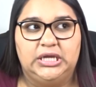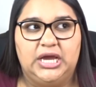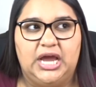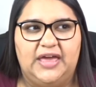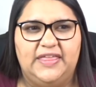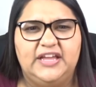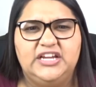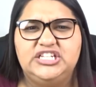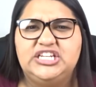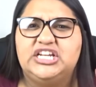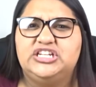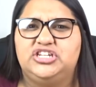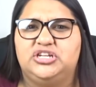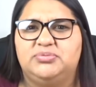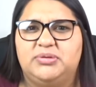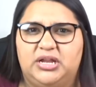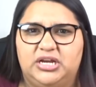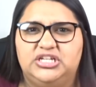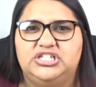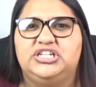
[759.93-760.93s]
I think she had two
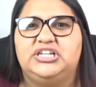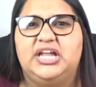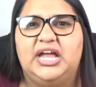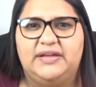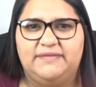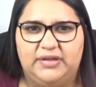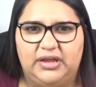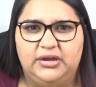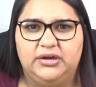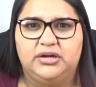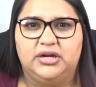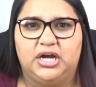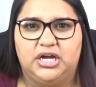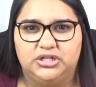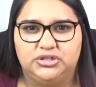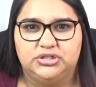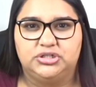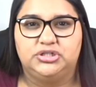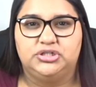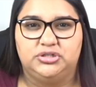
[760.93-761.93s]
planners. She'd have Erin
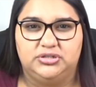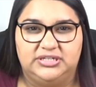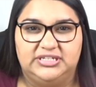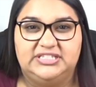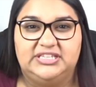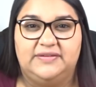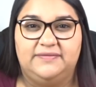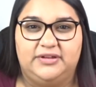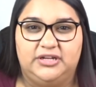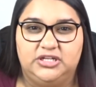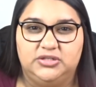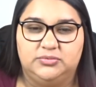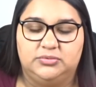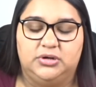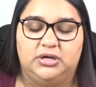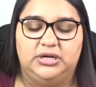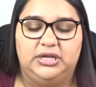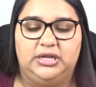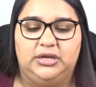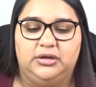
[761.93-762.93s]
Condren too, because some videos
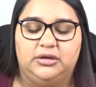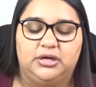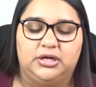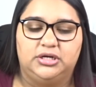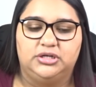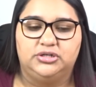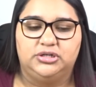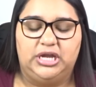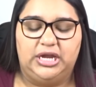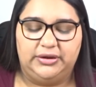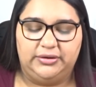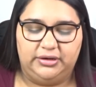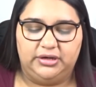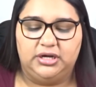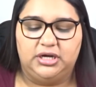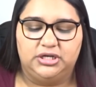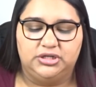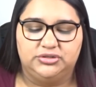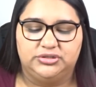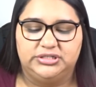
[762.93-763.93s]
were on Erin
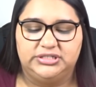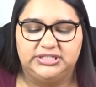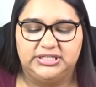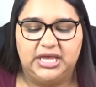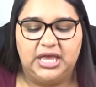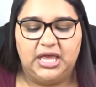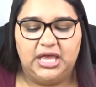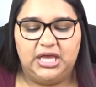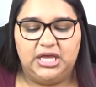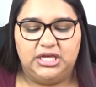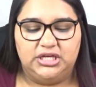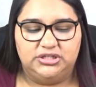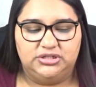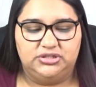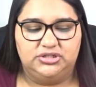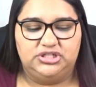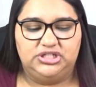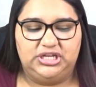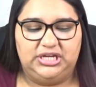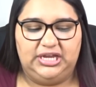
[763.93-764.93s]
Condren's. So
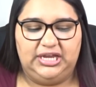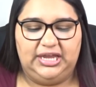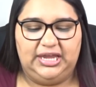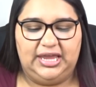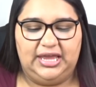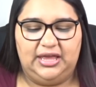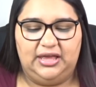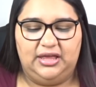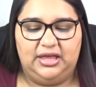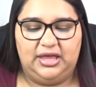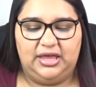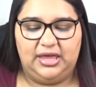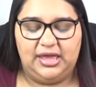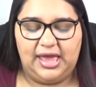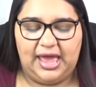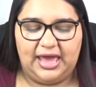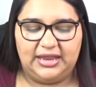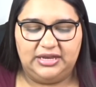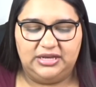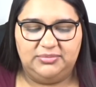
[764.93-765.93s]
she
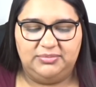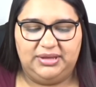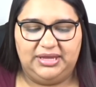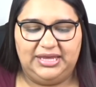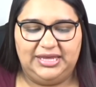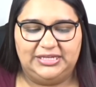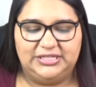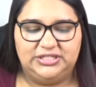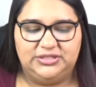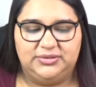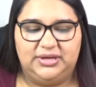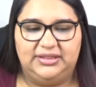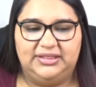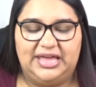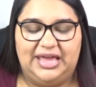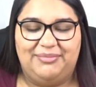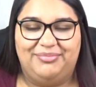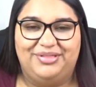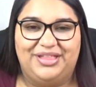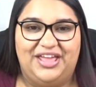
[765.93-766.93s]
added me into a
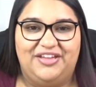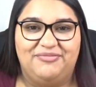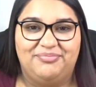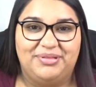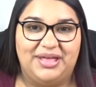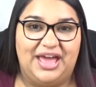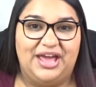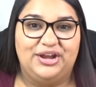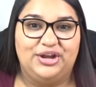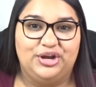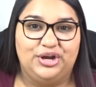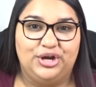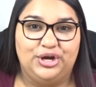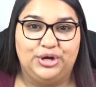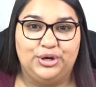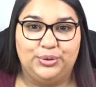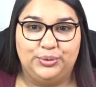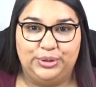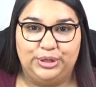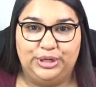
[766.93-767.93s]
Lime Life planner
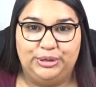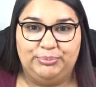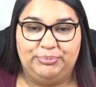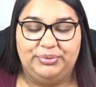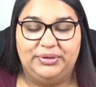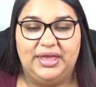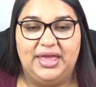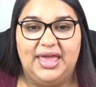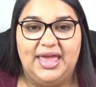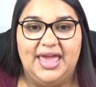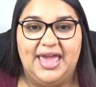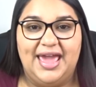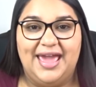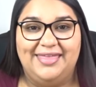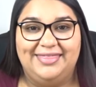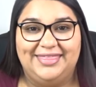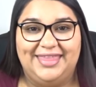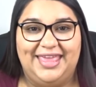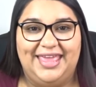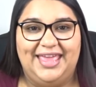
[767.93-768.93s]
group,
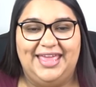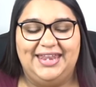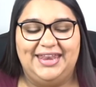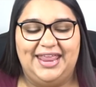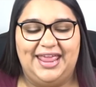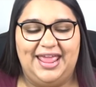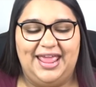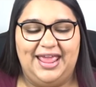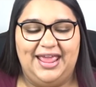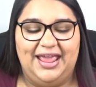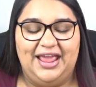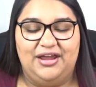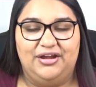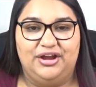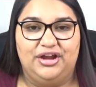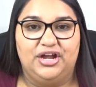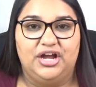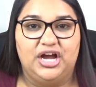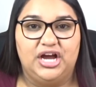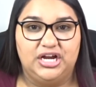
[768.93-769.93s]
and then a Erin